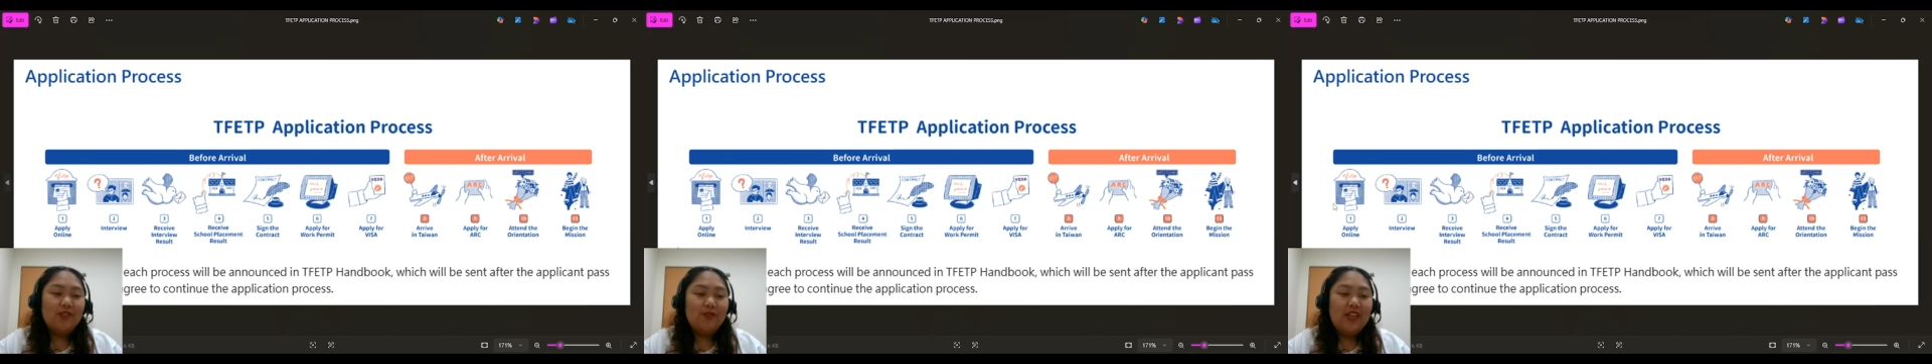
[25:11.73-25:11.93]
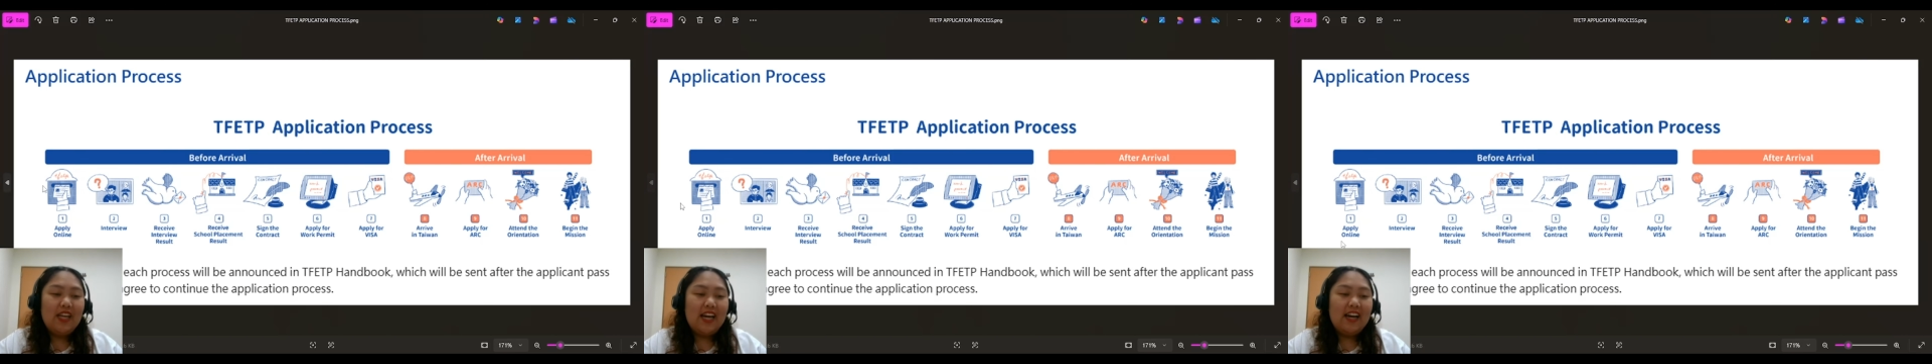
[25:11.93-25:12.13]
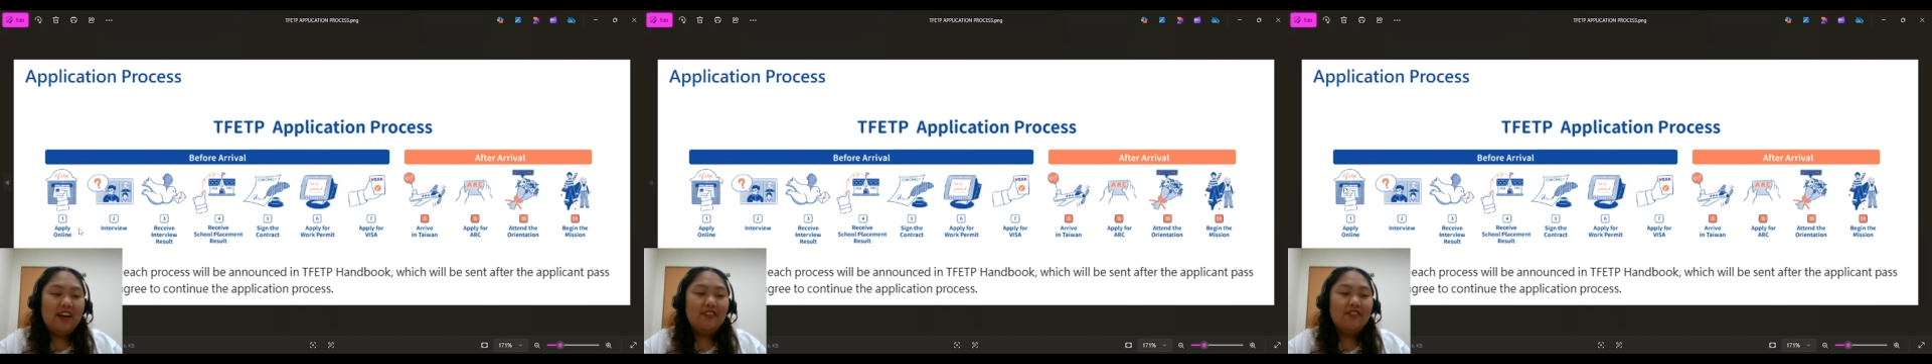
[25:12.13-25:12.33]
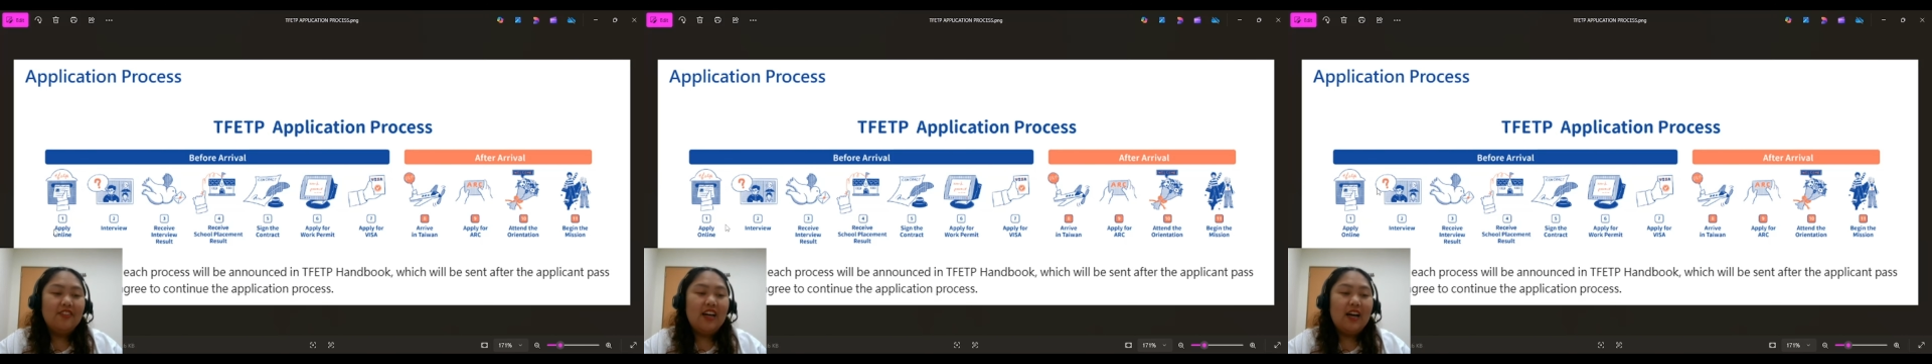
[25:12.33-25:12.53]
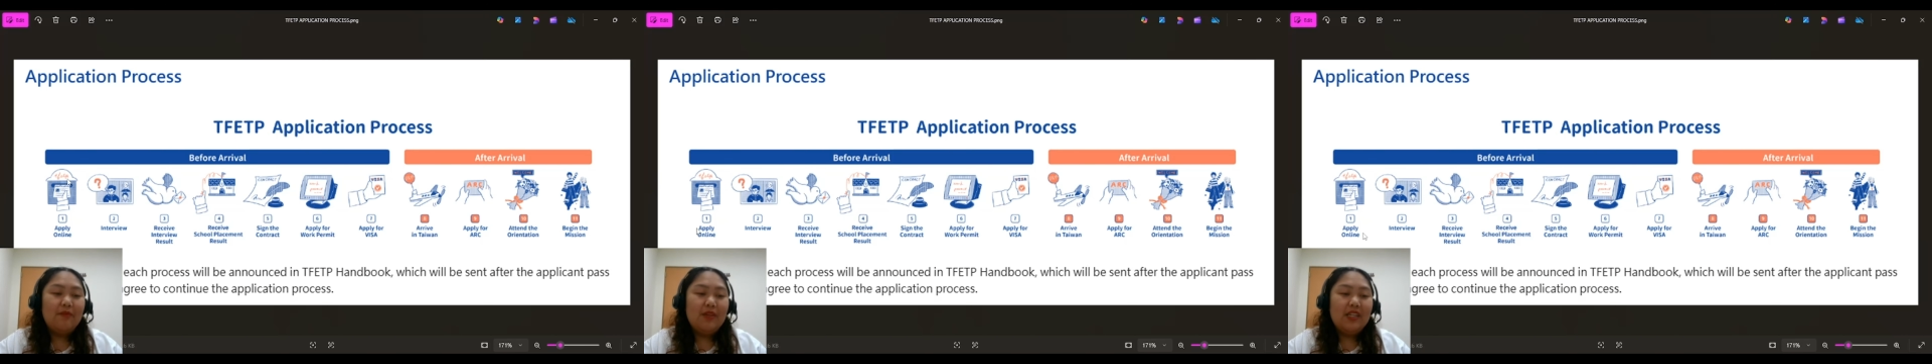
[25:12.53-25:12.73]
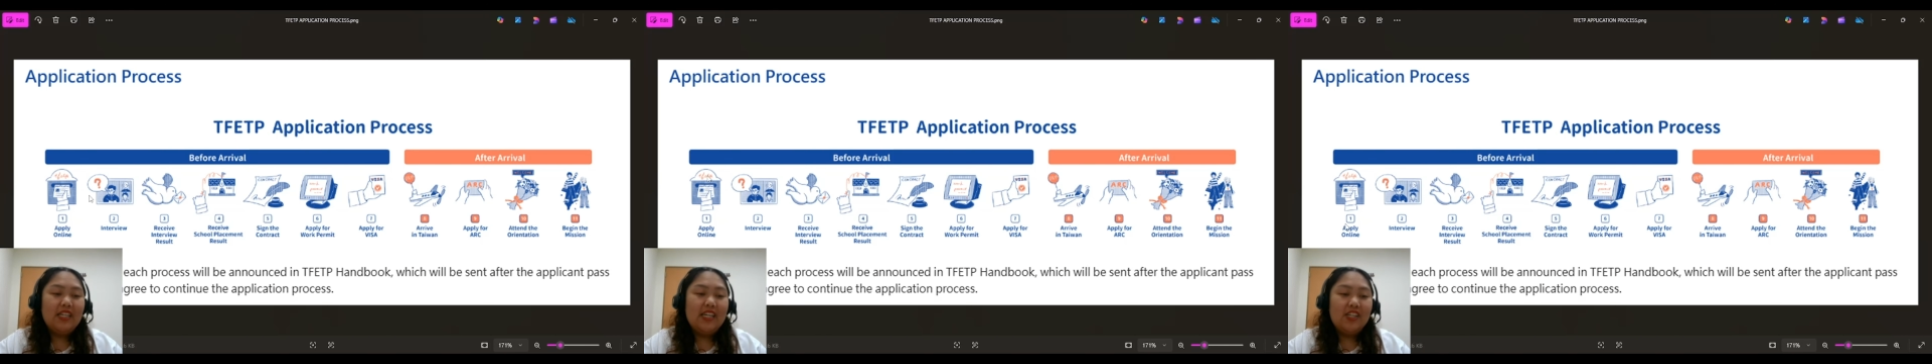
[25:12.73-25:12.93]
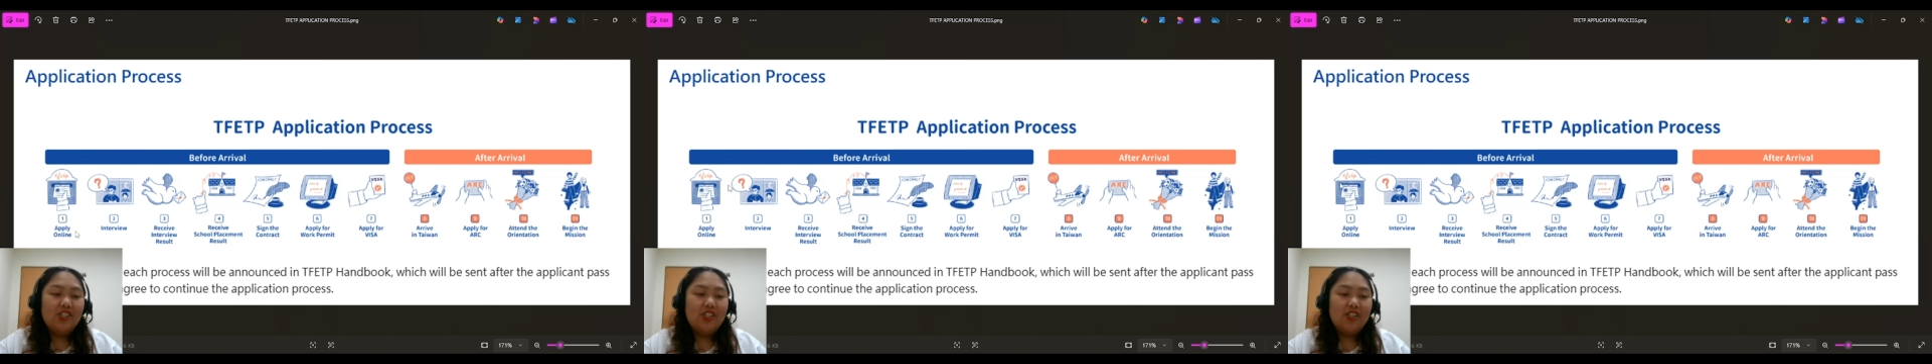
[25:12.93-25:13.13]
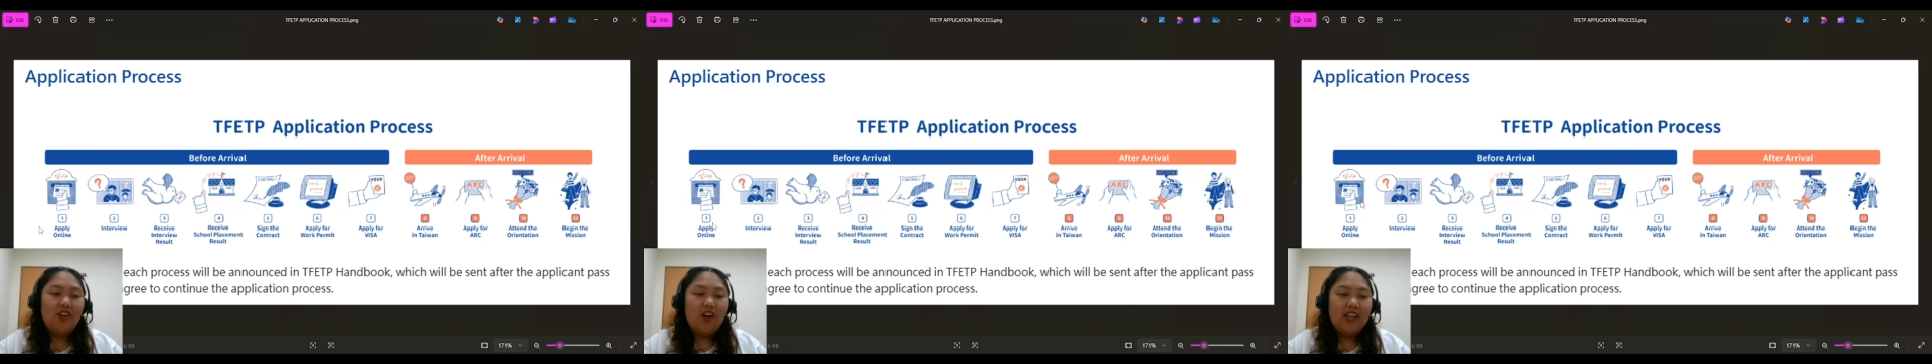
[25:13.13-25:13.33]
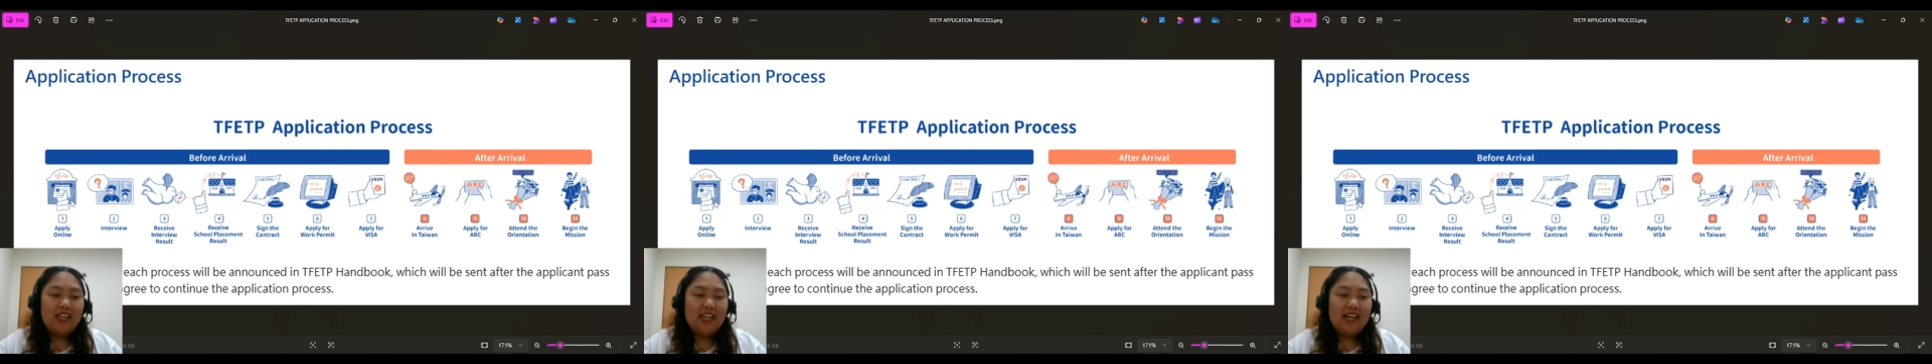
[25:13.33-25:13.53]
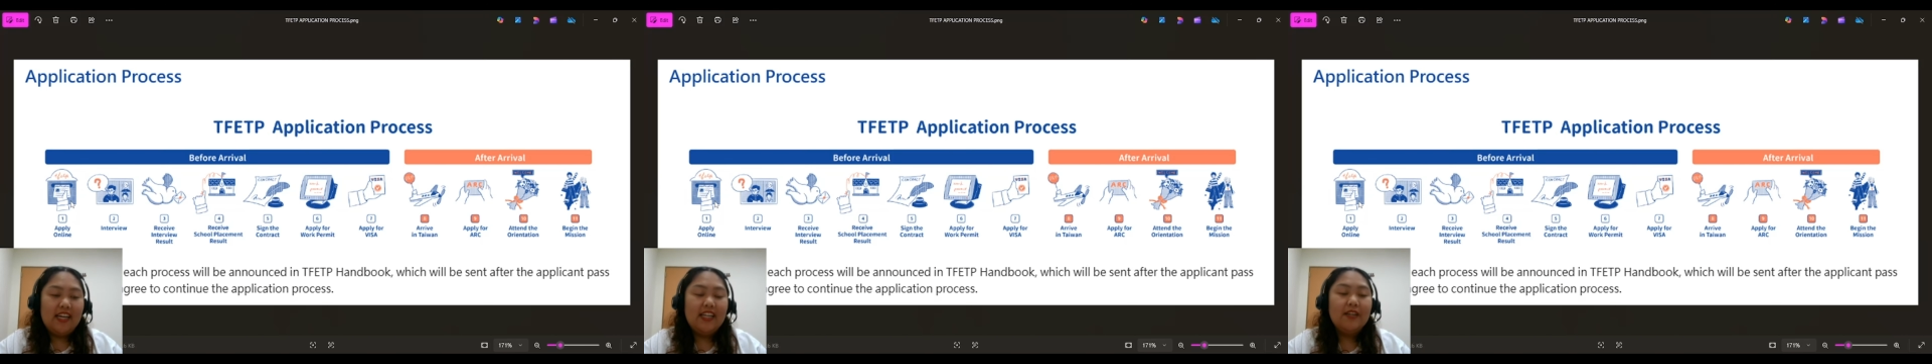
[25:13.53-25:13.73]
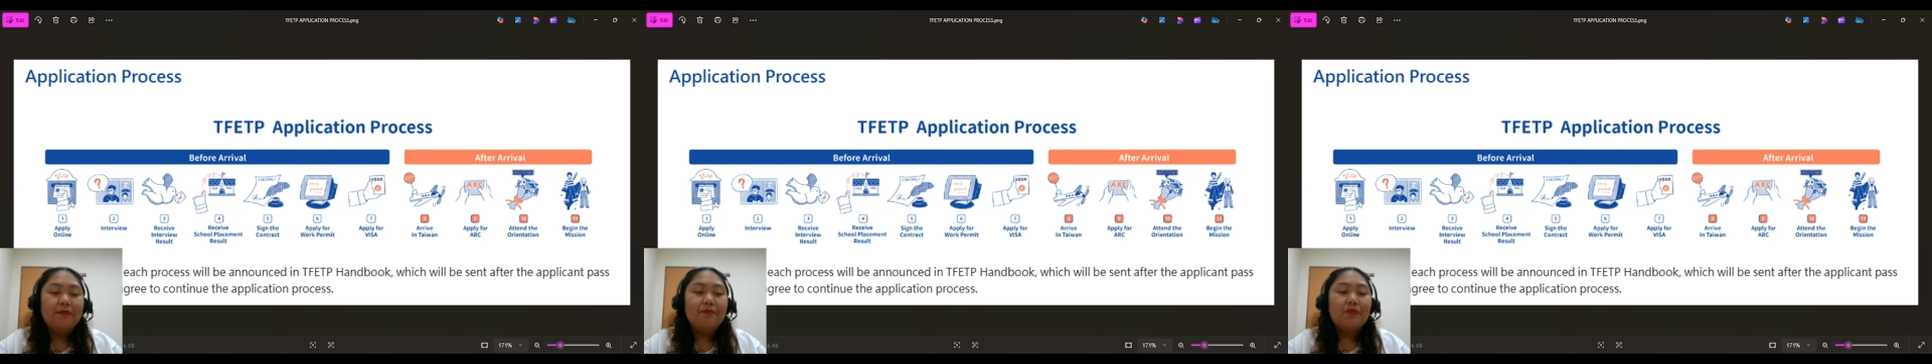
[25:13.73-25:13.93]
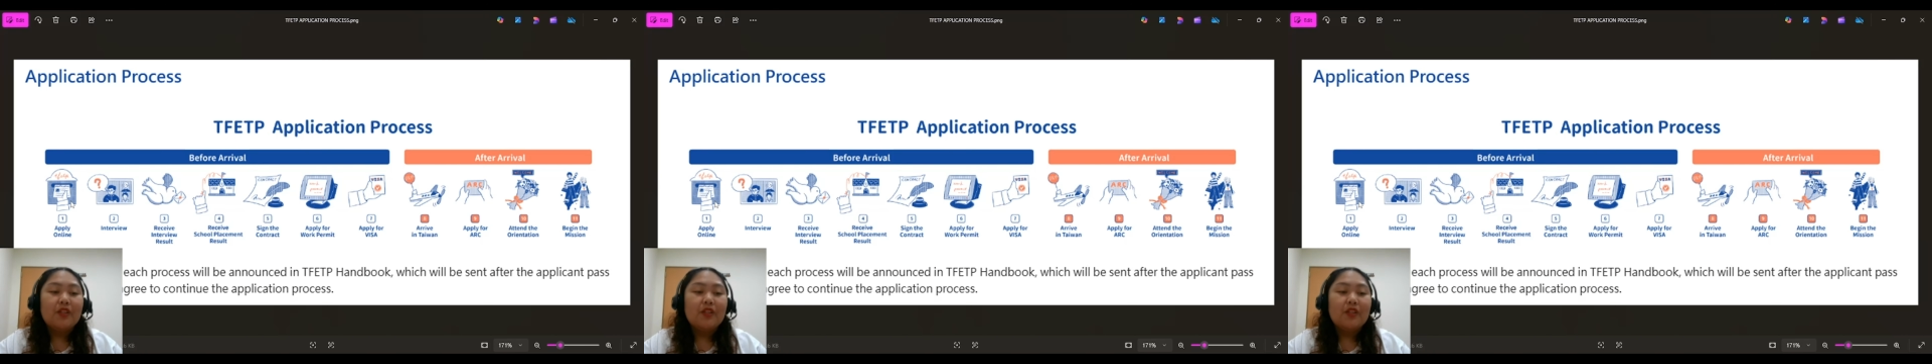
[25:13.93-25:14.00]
we have application online.